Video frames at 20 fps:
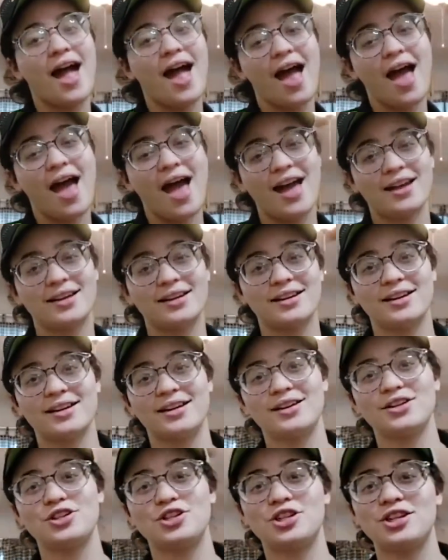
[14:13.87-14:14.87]
And
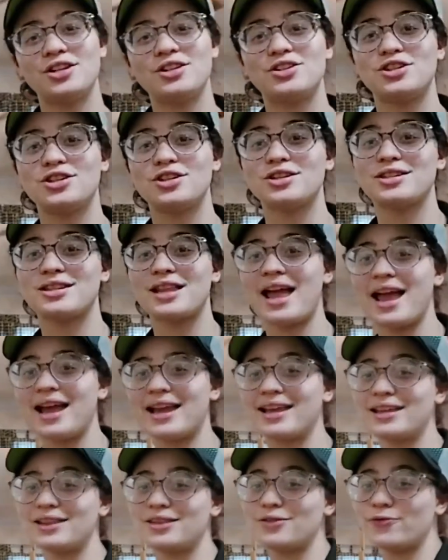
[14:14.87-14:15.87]
she's just
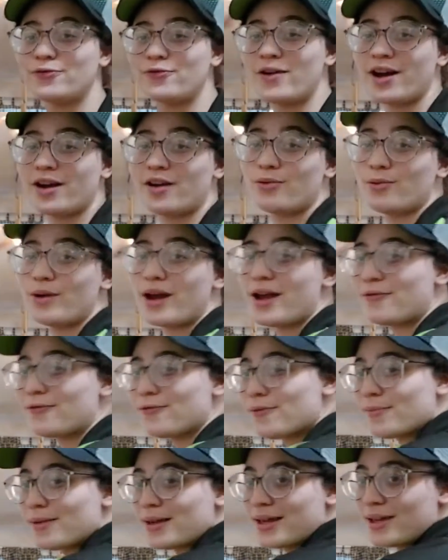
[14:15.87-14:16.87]
like, get the fuck away
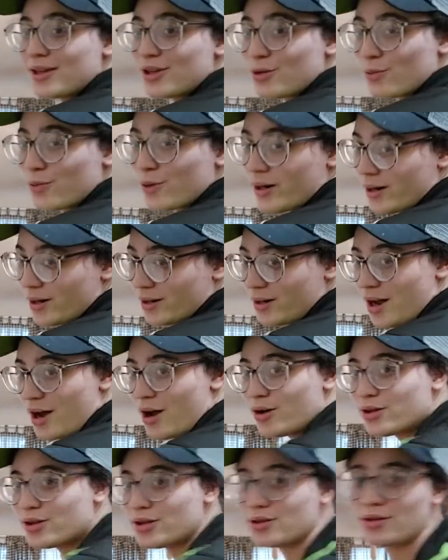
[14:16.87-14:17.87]
from me, you
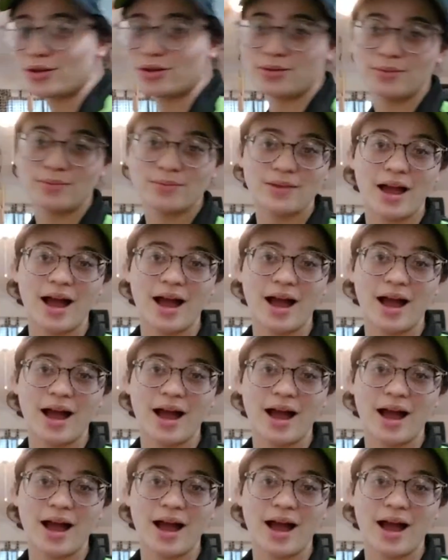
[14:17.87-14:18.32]
weirdo.